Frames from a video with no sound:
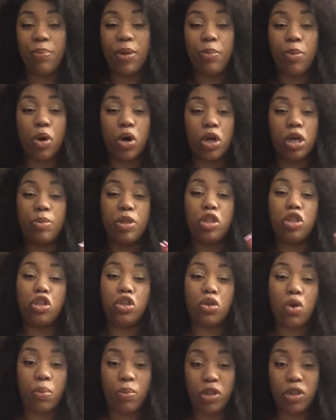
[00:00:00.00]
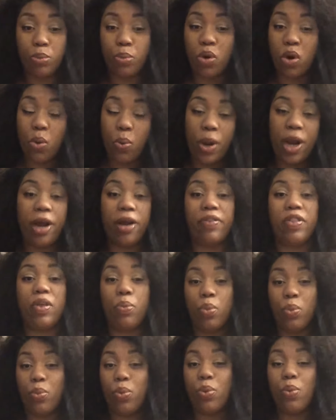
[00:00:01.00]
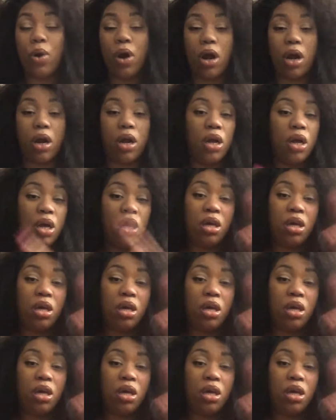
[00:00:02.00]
people are going to be so much more aware than we were